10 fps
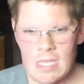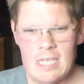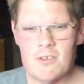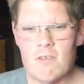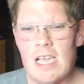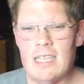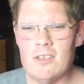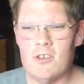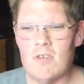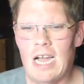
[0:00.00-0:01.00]
it's great
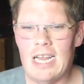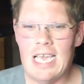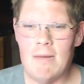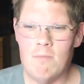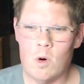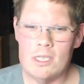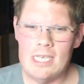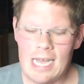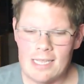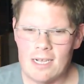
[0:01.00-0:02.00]
to try to get more
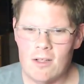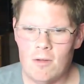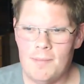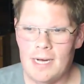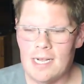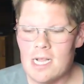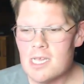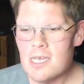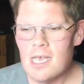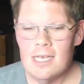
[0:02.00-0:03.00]
technical, but
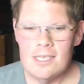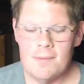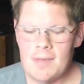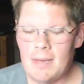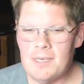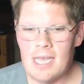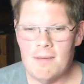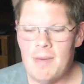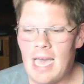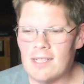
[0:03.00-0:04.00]
sometimes
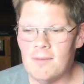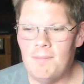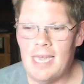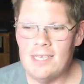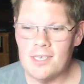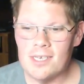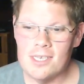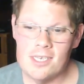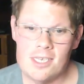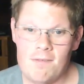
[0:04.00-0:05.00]
getting back to
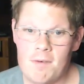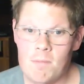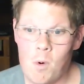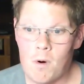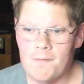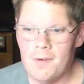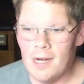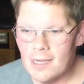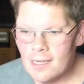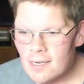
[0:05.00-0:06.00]
basics is even more
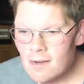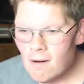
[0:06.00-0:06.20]
fun.